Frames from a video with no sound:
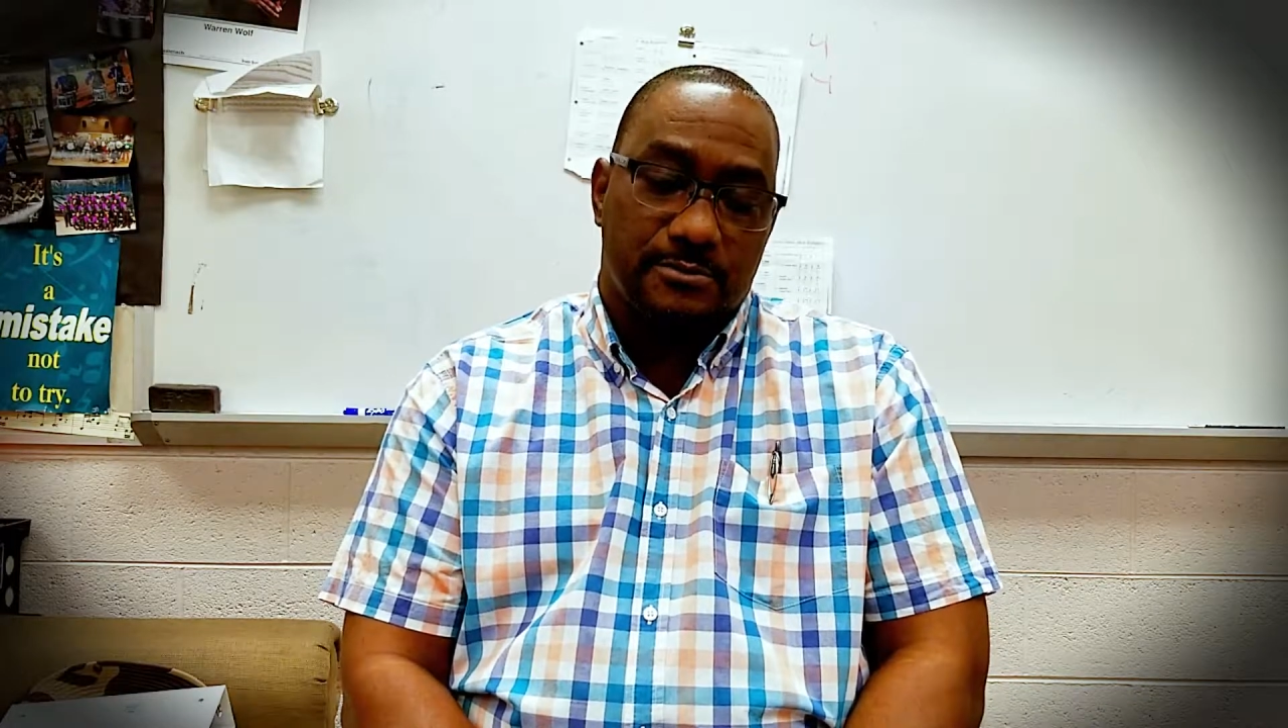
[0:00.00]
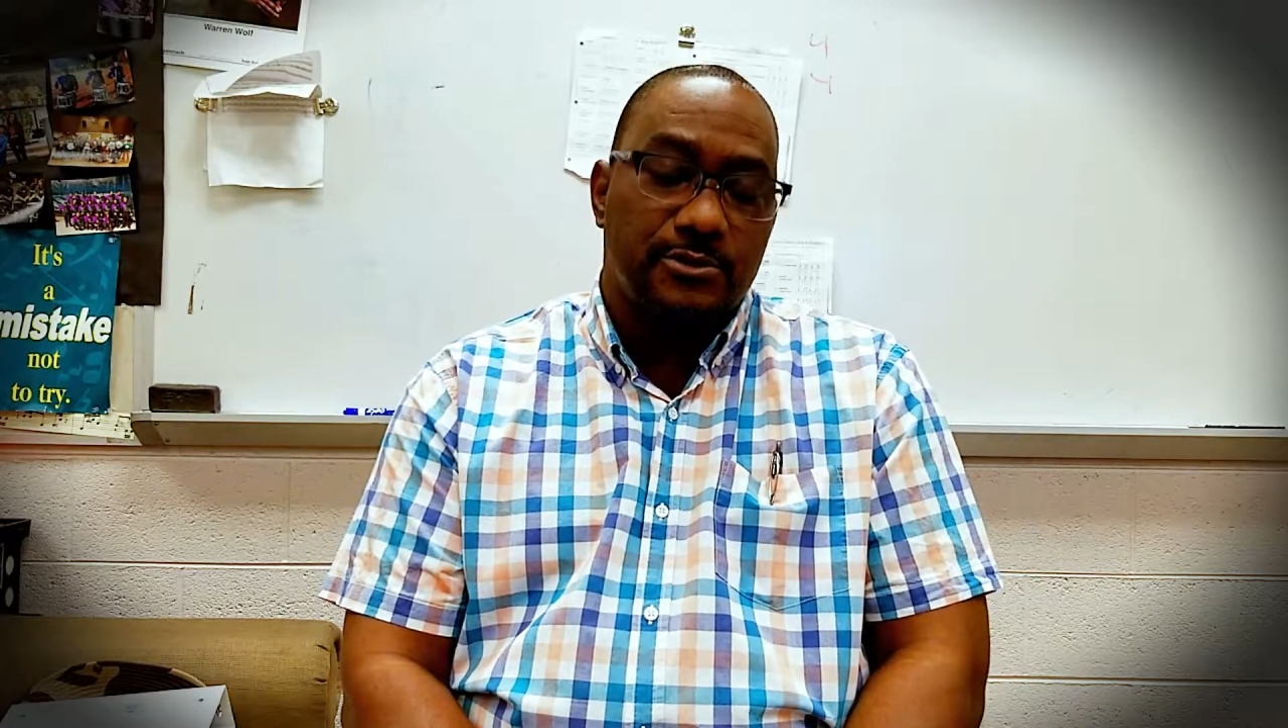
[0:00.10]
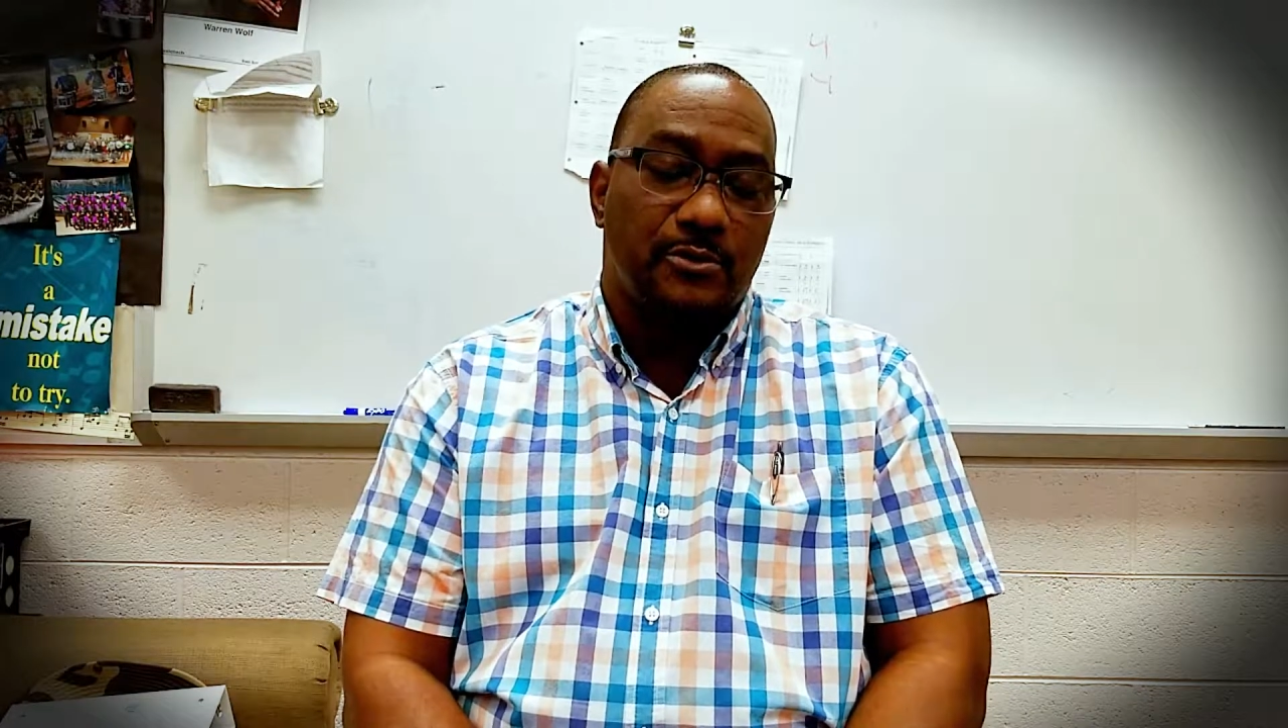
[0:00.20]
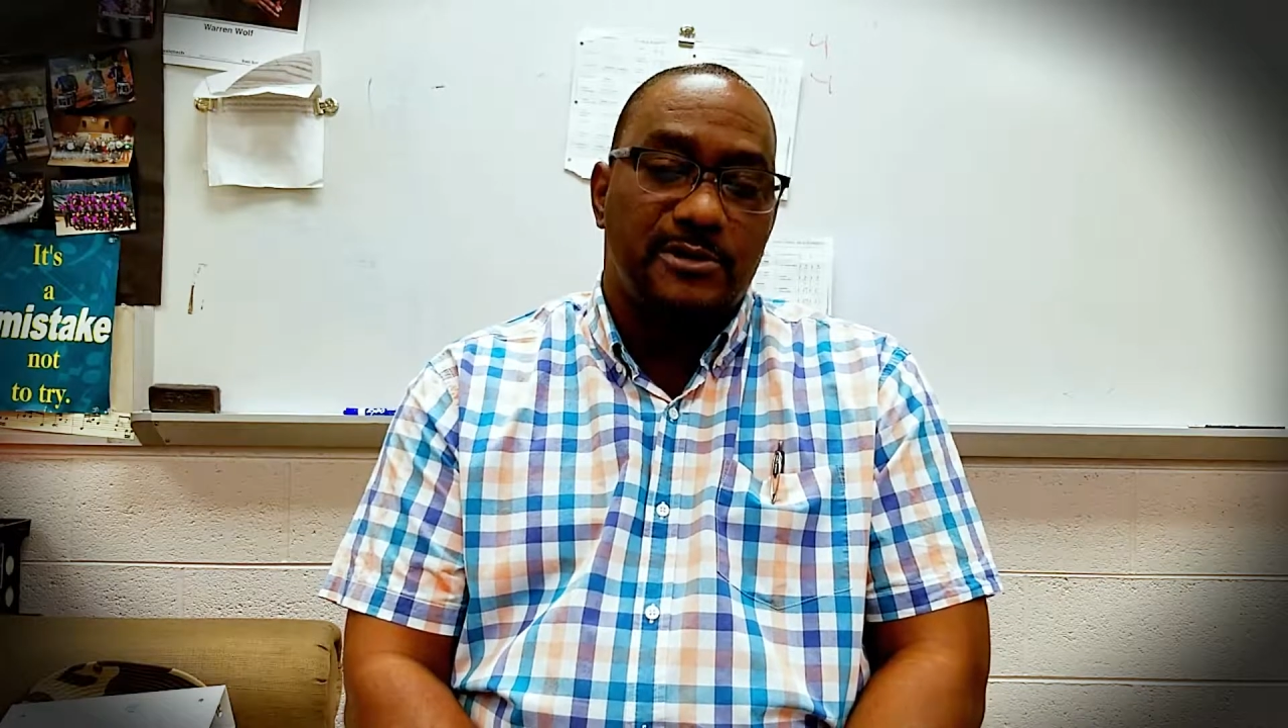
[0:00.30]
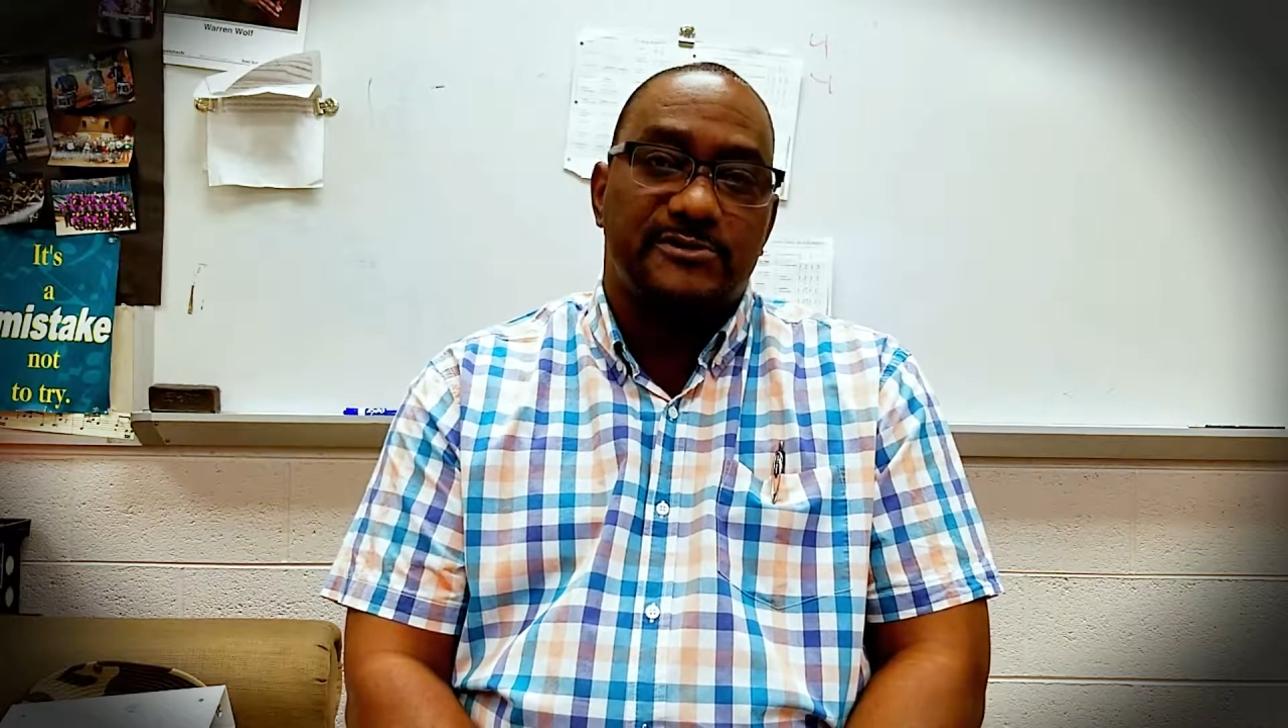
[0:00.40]

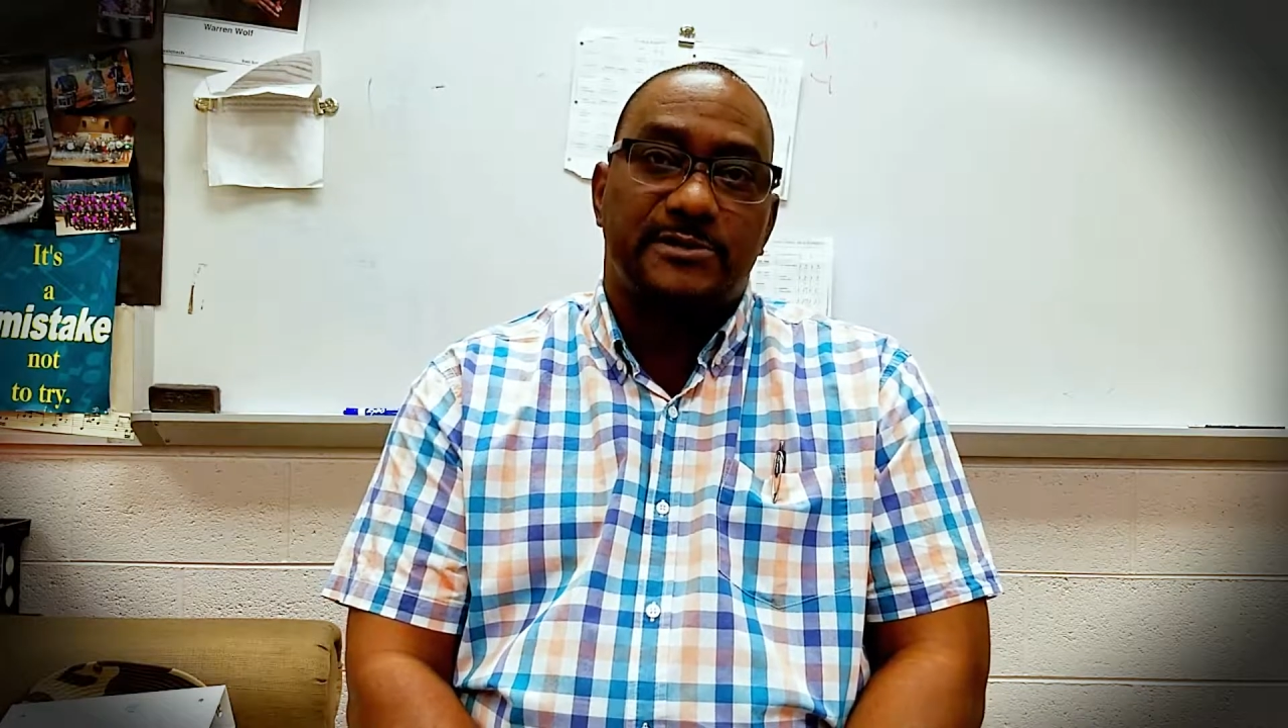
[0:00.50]
doing the